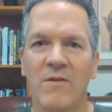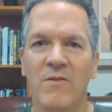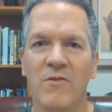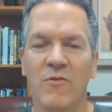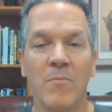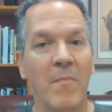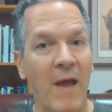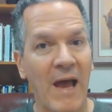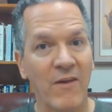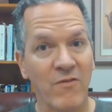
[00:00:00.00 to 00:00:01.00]
to
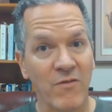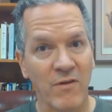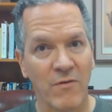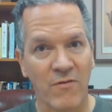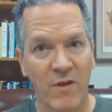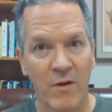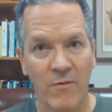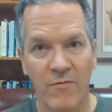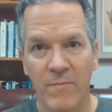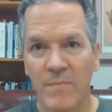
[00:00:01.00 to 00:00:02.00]
master
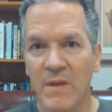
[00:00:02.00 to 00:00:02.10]
yourself,